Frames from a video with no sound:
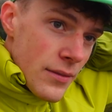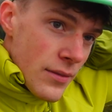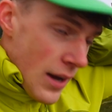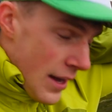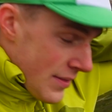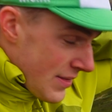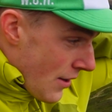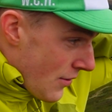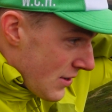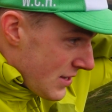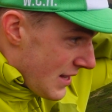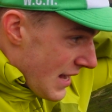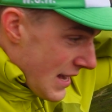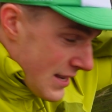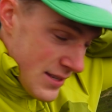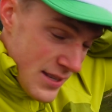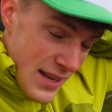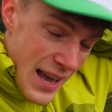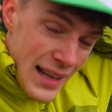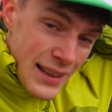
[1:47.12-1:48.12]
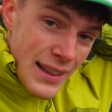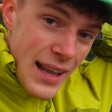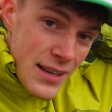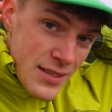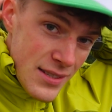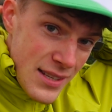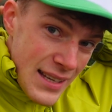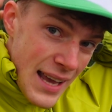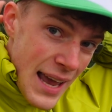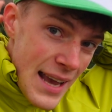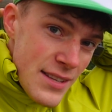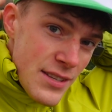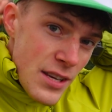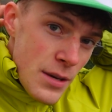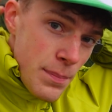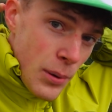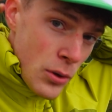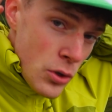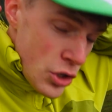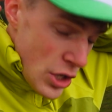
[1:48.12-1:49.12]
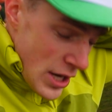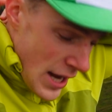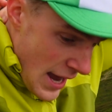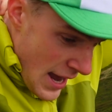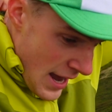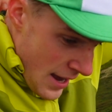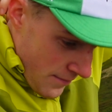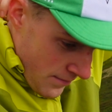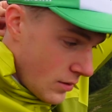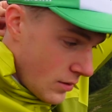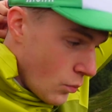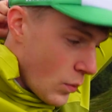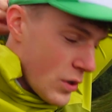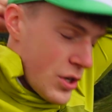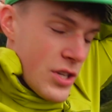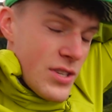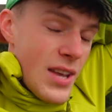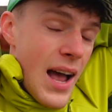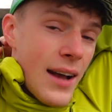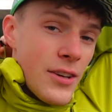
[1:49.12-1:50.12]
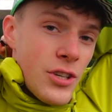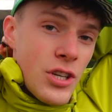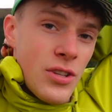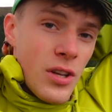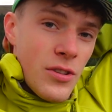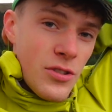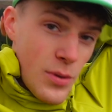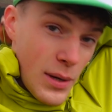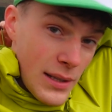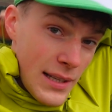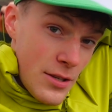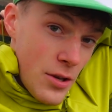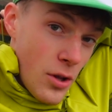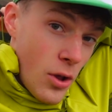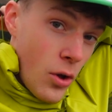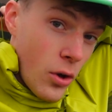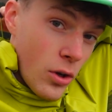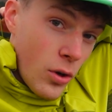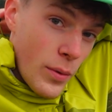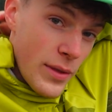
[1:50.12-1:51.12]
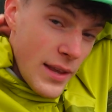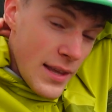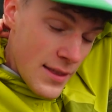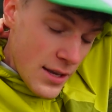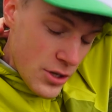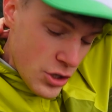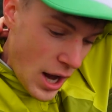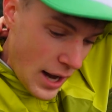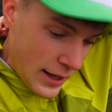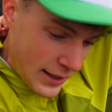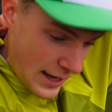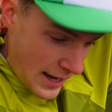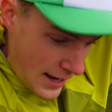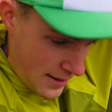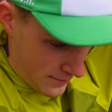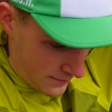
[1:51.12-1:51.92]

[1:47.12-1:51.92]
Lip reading: and there is this elasticated bungee here which attaches onto a little hook within the jacket,